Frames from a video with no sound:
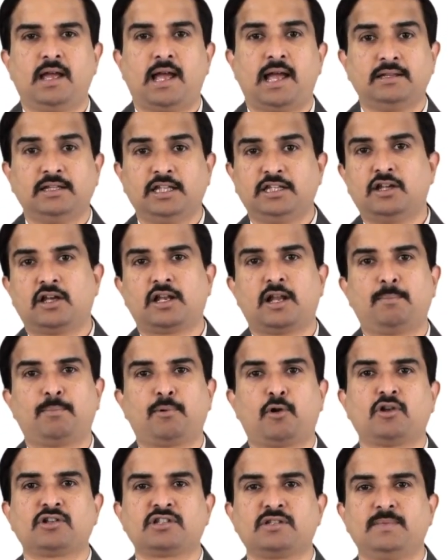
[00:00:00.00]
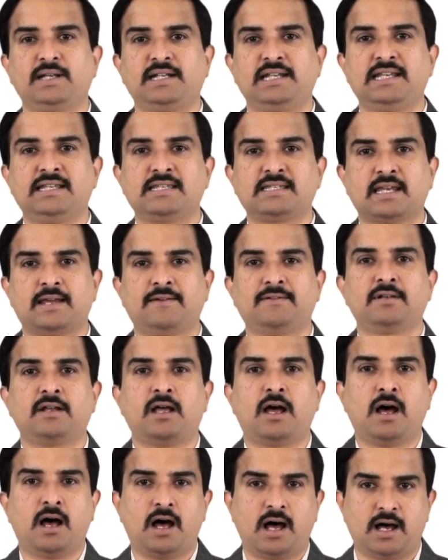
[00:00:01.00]
And these are approximately
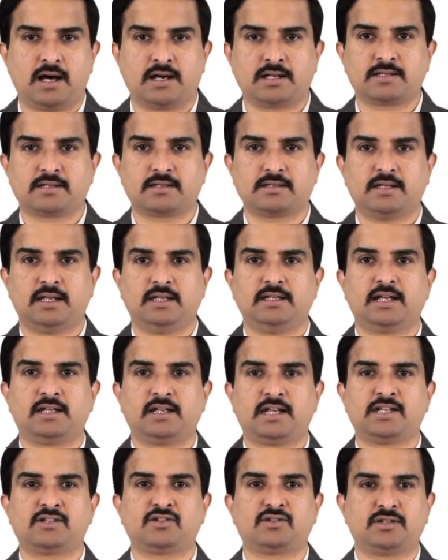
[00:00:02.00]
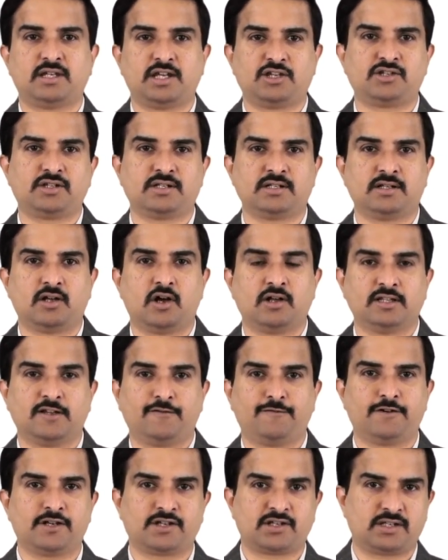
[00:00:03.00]
7 hours in the test session on
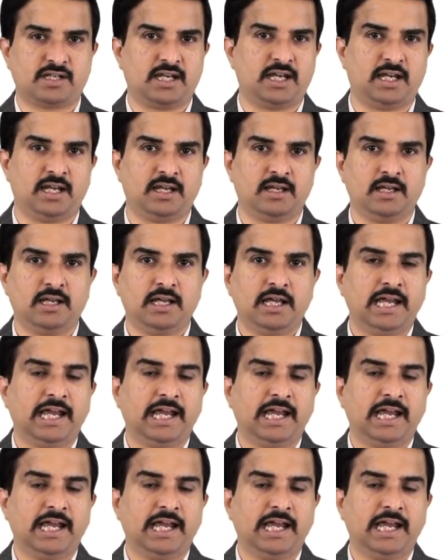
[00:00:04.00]
the first day,